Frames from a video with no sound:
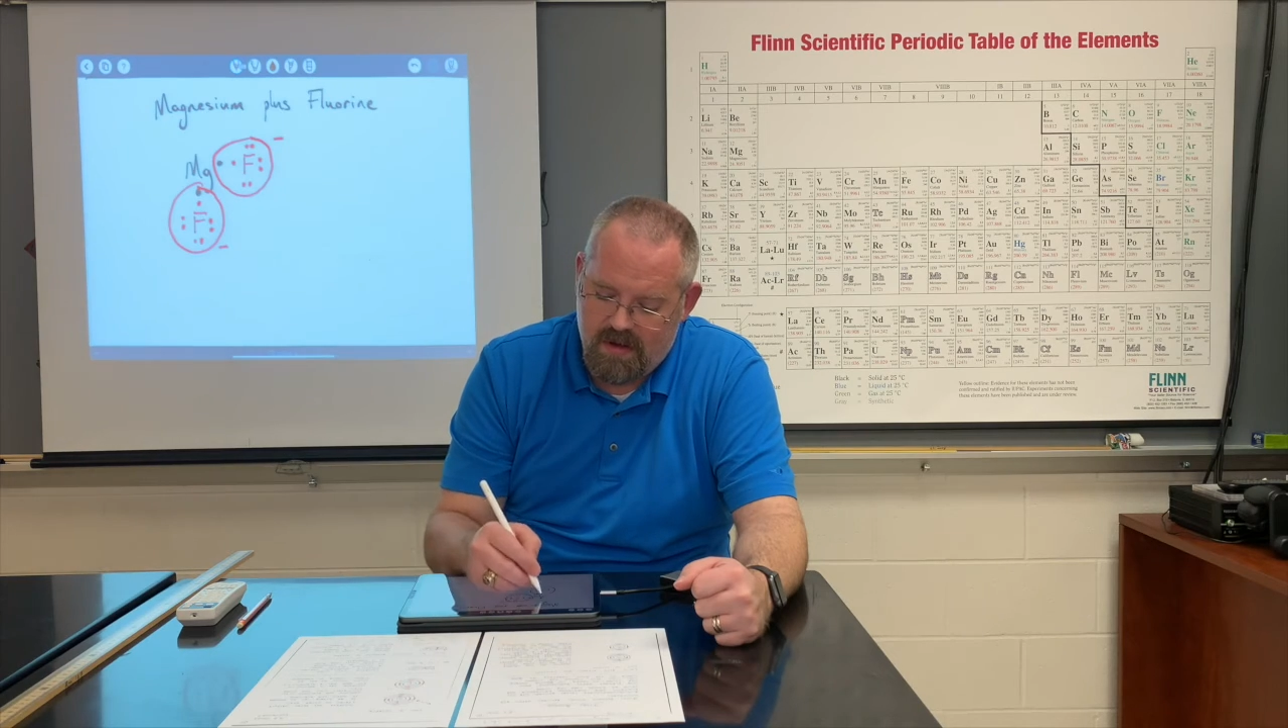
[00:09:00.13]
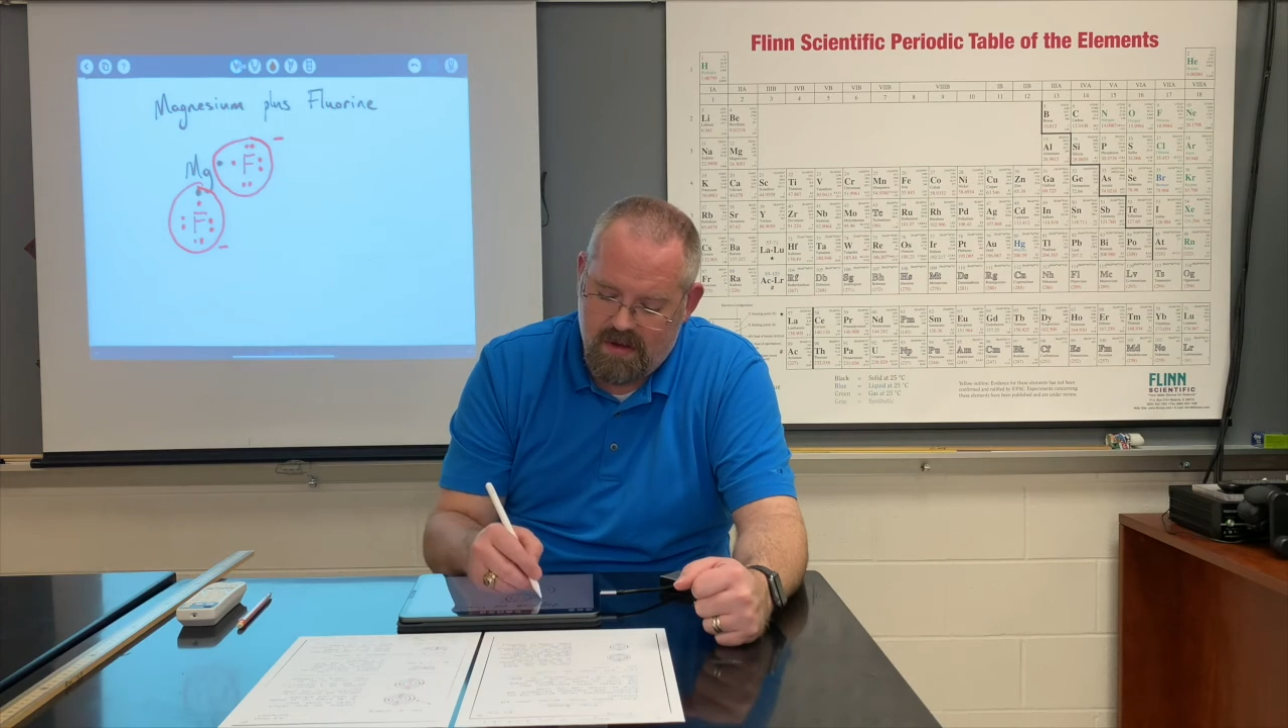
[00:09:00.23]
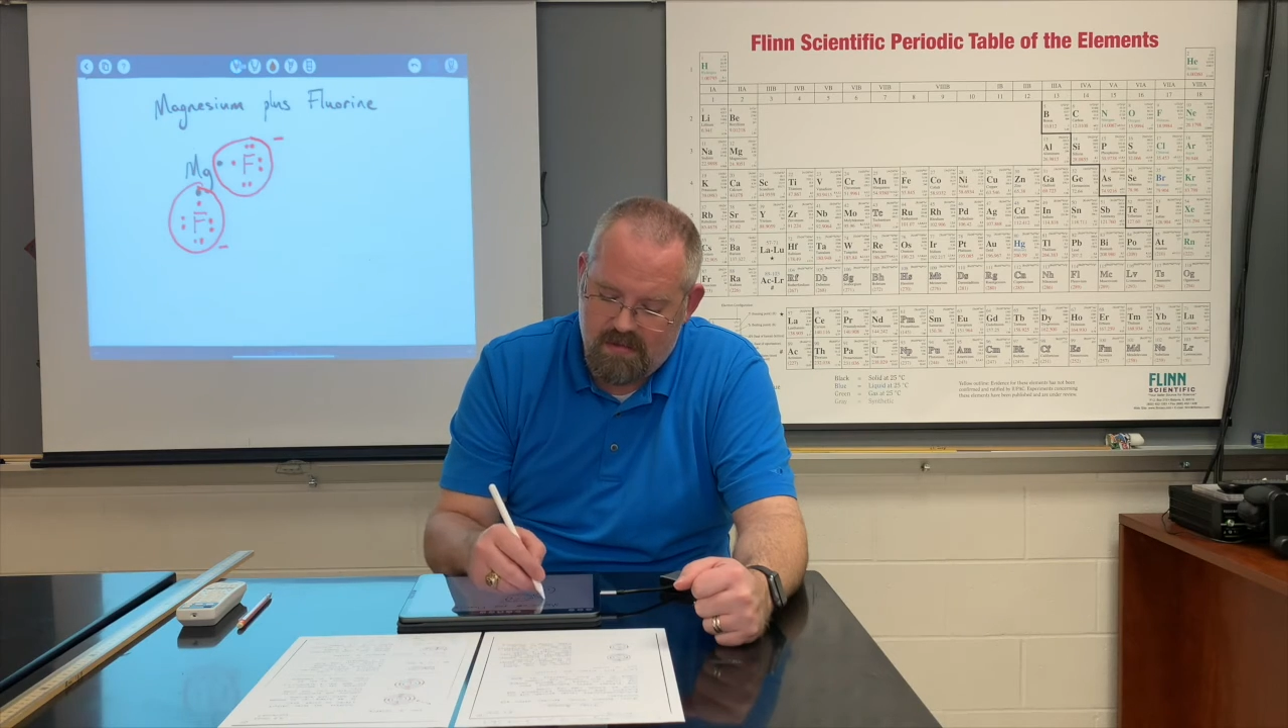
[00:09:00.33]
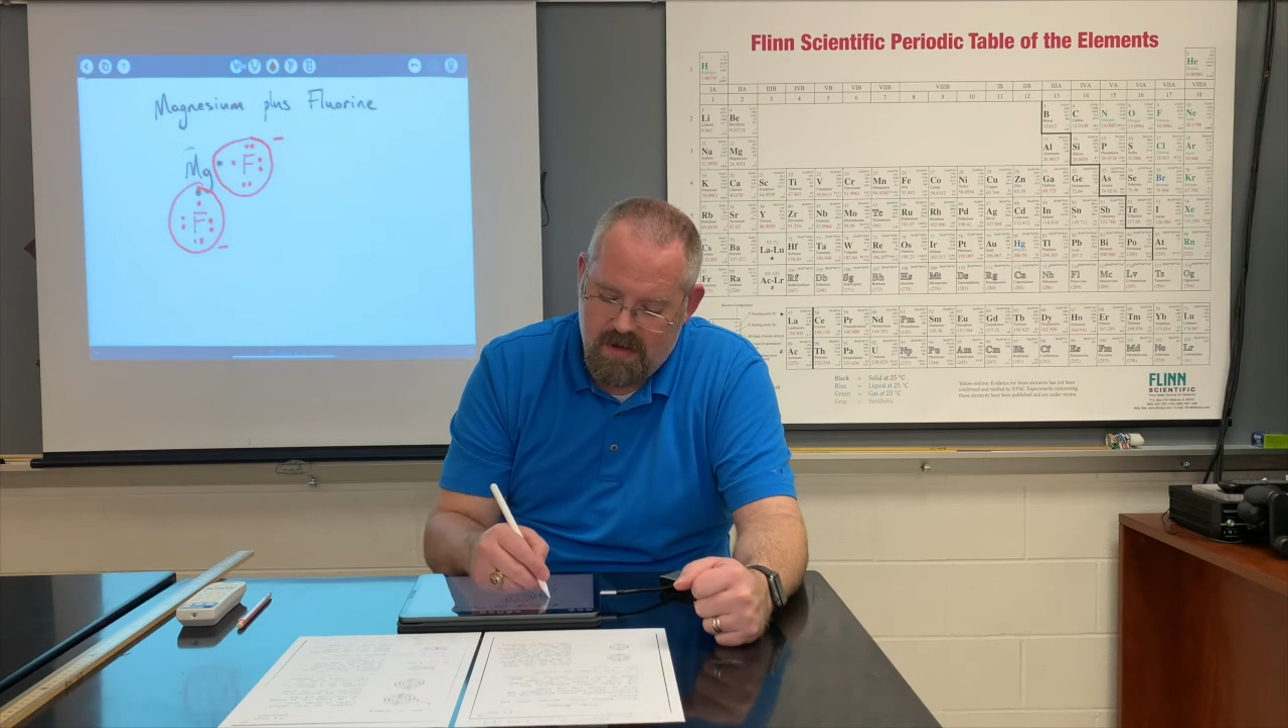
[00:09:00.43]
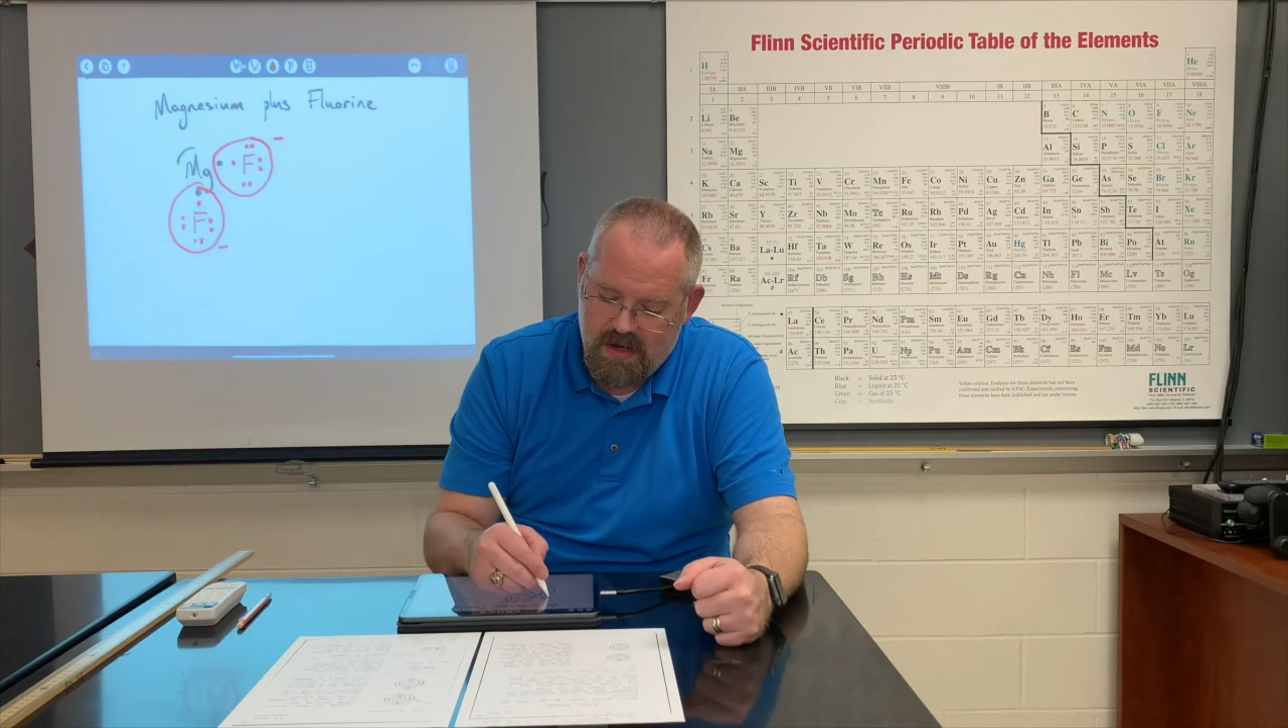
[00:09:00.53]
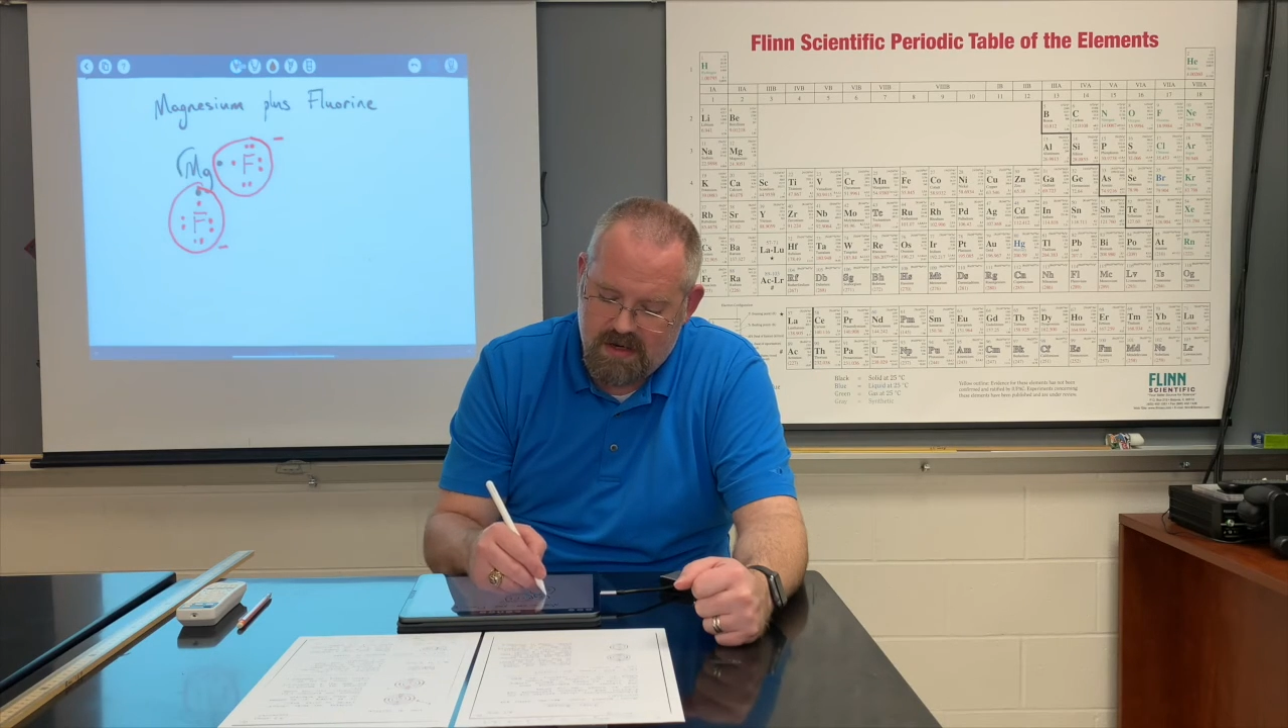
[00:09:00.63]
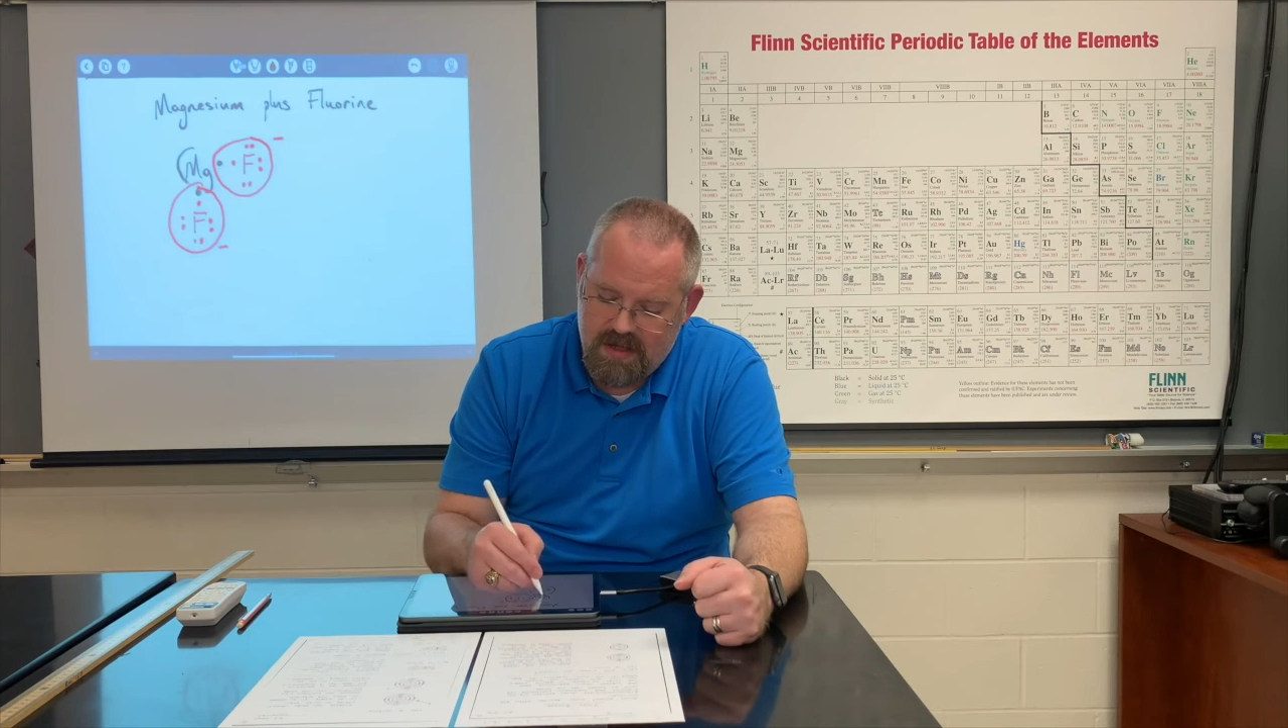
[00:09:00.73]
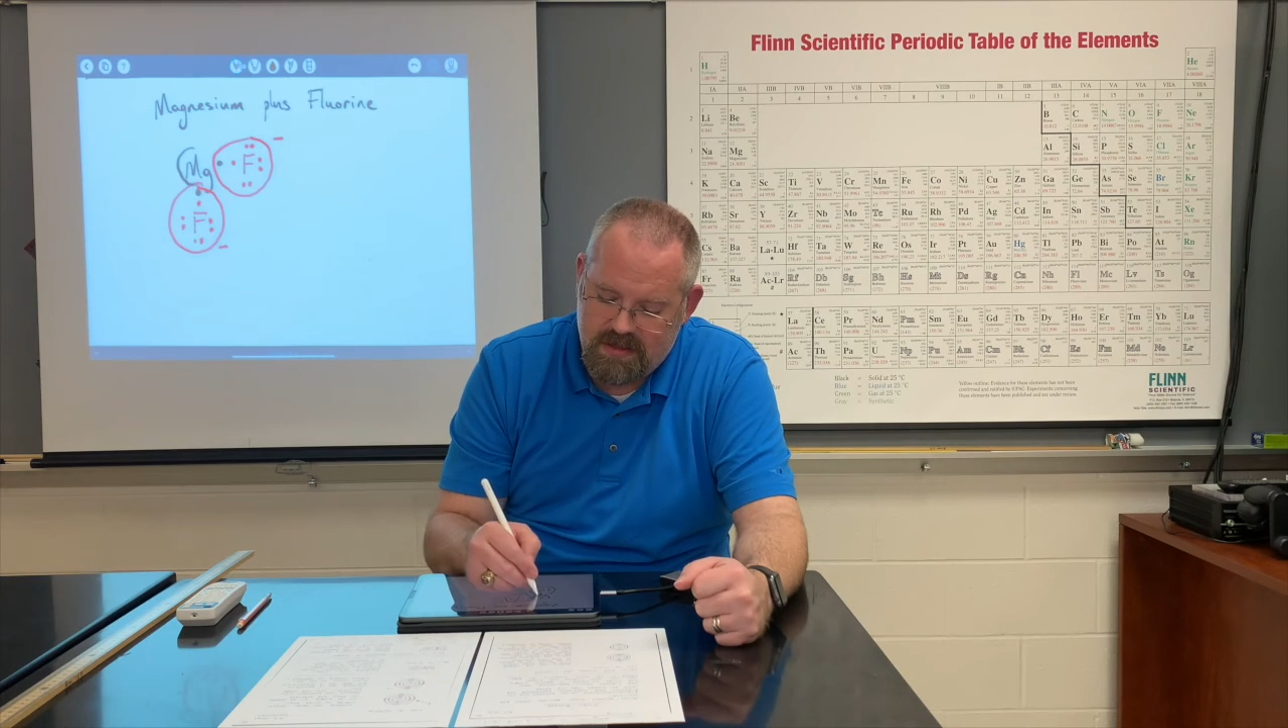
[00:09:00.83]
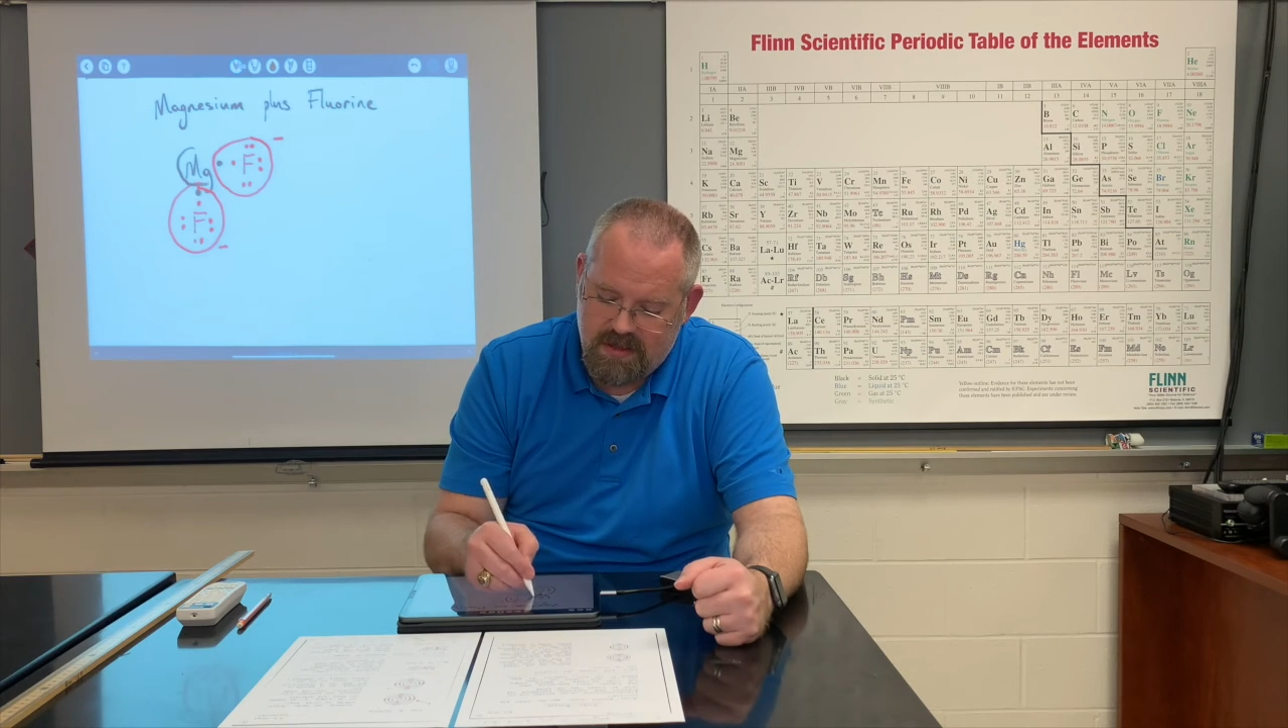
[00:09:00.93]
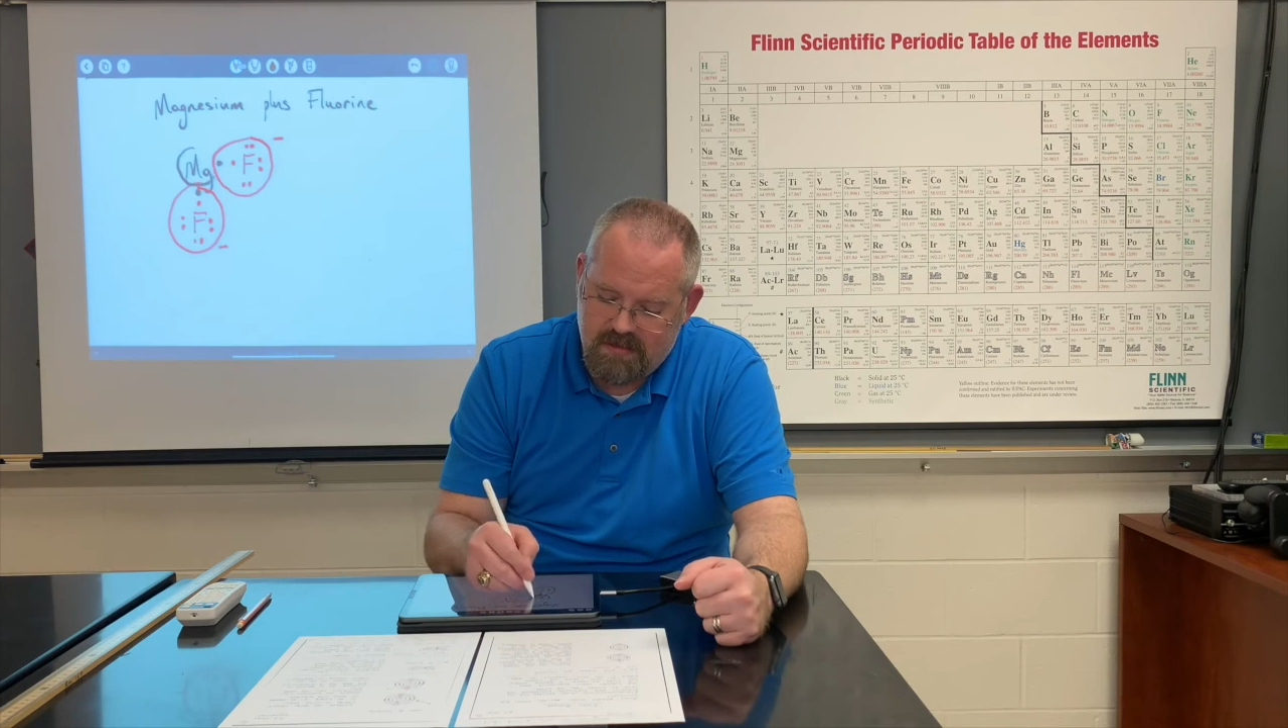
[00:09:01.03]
a magnesium